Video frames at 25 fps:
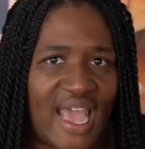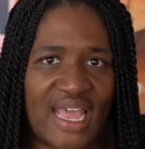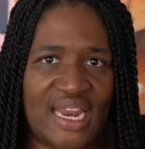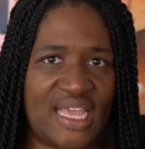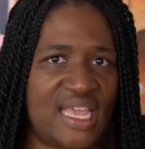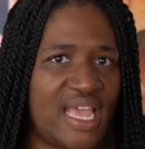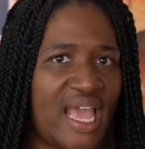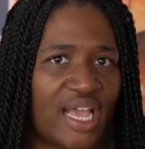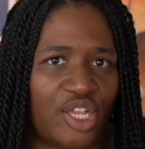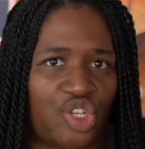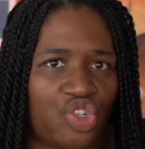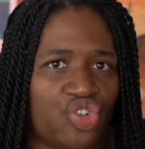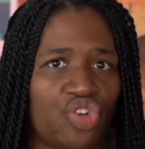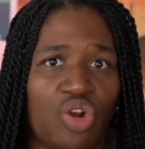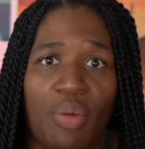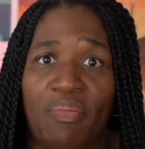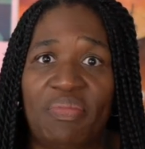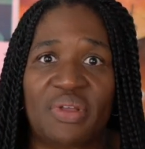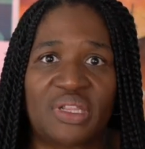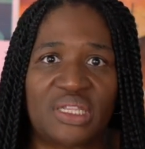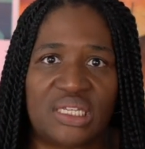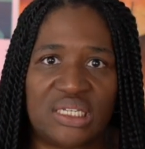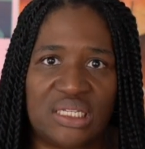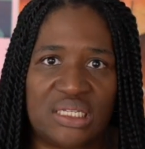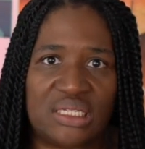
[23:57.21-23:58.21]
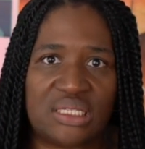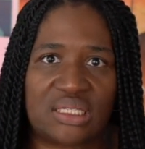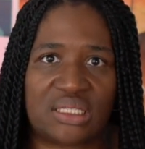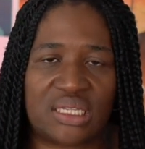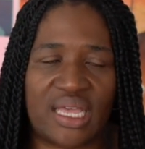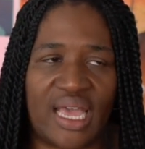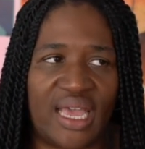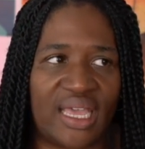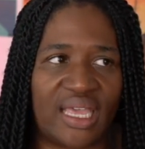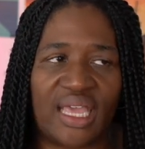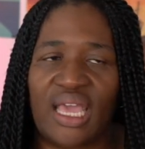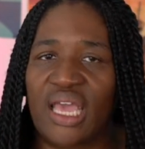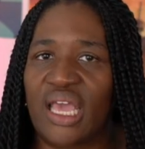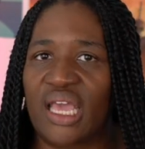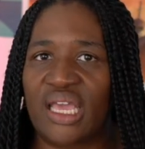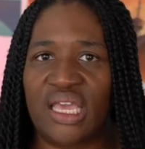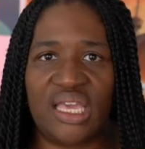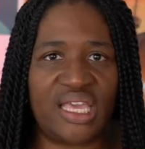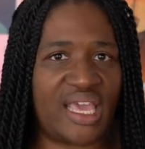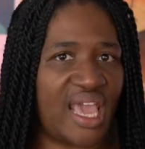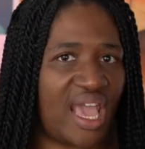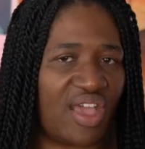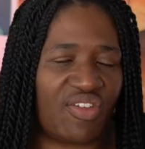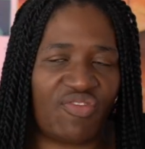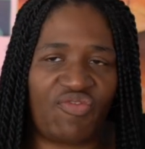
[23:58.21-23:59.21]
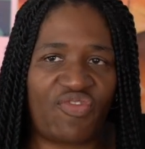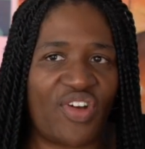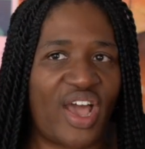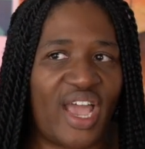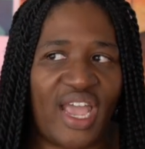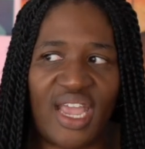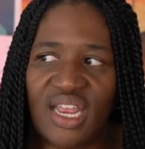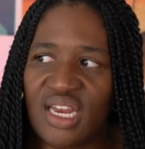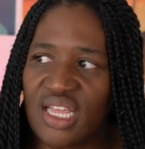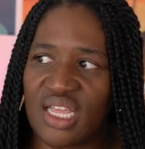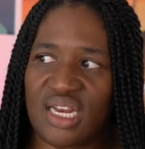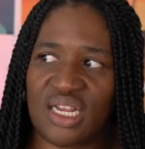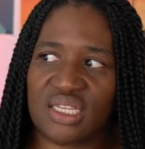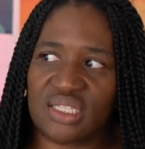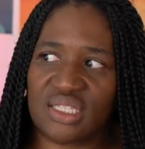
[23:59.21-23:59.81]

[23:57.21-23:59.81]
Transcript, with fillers: any extra abilities like he can't fight he